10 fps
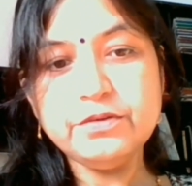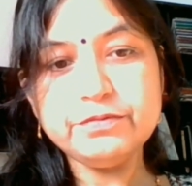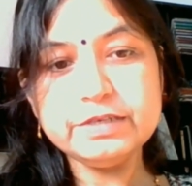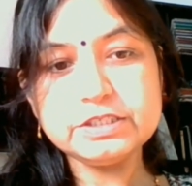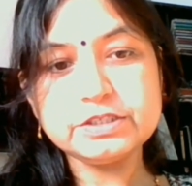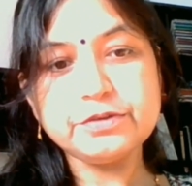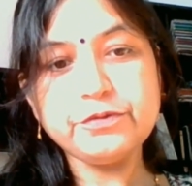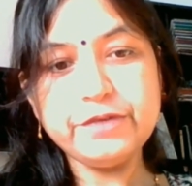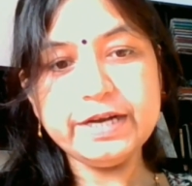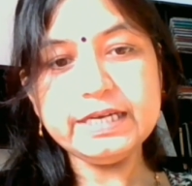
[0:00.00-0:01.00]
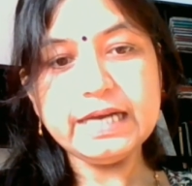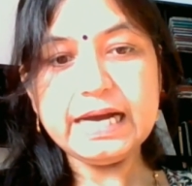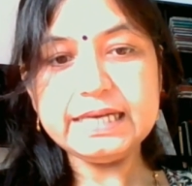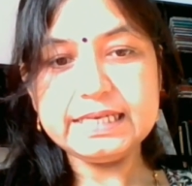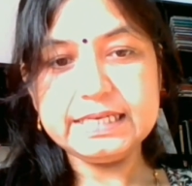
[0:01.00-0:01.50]
which went
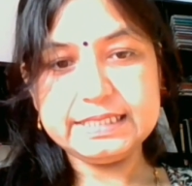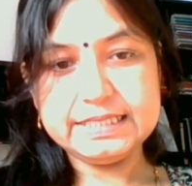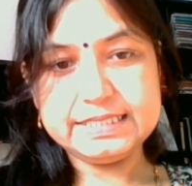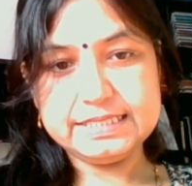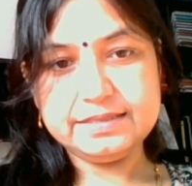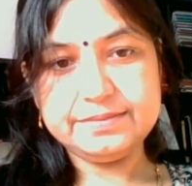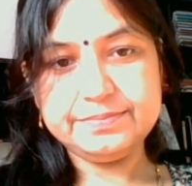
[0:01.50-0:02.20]
uncontested.